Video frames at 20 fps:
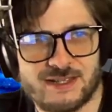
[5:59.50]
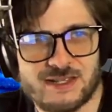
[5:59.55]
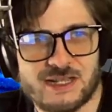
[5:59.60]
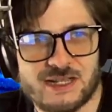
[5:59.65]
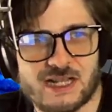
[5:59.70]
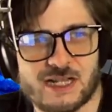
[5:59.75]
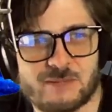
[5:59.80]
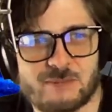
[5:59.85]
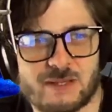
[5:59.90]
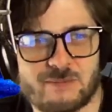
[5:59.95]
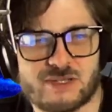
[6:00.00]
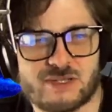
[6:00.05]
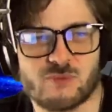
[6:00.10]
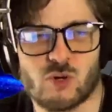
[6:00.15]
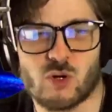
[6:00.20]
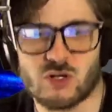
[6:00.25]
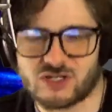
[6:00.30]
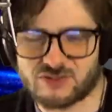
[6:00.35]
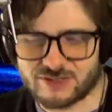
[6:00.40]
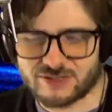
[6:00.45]
I'll be able to
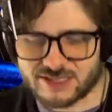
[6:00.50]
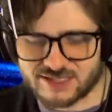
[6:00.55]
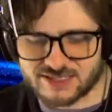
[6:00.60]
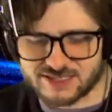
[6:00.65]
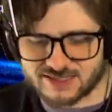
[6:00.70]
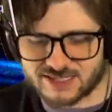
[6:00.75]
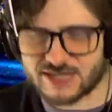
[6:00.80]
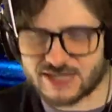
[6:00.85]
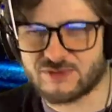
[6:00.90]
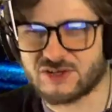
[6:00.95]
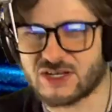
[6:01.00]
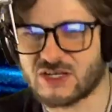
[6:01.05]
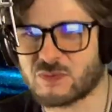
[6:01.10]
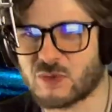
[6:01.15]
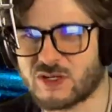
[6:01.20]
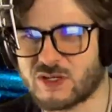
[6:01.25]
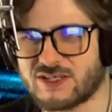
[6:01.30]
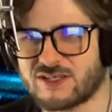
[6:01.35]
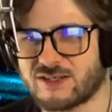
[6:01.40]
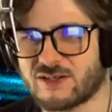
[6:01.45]
monitor it. That's the serious
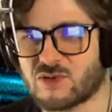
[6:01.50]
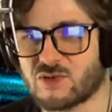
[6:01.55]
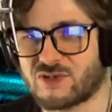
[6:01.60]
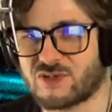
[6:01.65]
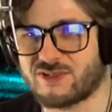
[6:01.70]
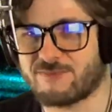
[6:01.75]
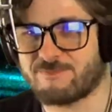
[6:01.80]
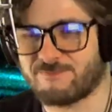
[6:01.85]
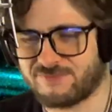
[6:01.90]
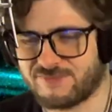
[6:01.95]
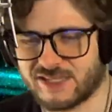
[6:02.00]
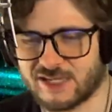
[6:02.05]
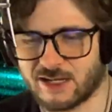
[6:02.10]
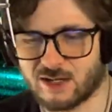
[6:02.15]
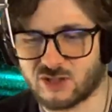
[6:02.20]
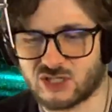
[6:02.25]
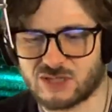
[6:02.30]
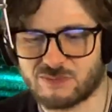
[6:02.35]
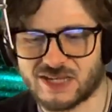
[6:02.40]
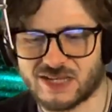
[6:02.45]
point. And of course the
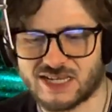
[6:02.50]
RGB